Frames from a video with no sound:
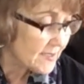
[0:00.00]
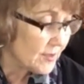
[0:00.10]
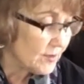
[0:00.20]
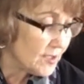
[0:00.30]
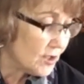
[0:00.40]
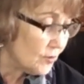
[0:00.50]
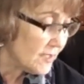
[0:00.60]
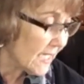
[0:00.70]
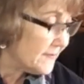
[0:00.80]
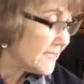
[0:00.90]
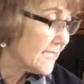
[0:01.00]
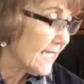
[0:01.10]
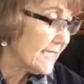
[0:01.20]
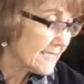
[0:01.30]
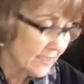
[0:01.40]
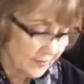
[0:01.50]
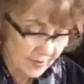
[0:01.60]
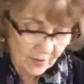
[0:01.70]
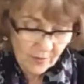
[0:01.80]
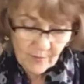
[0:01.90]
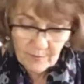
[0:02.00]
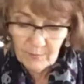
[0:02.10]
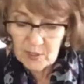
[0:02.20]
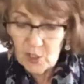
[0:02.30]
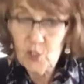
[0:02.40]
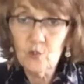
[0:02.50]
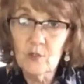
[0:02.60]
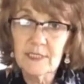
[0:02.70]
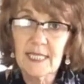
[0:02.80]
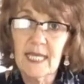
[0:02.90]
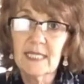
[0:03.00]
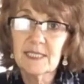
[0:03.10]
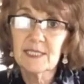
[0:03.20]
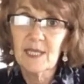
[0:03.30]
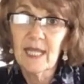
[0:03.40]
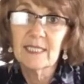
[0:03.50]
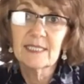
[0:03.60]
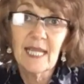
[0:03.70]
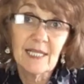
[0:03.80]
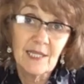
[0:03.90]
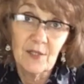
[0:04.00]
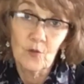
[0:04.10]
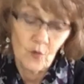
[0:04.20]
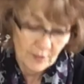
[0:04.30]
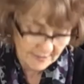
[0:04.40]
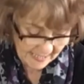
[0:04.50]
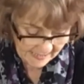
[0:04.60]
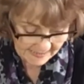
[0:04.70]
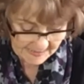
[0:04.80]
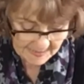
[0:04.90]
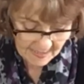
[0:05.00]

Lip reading: There's two types of dates out there, medjool dates and deglet noor dates.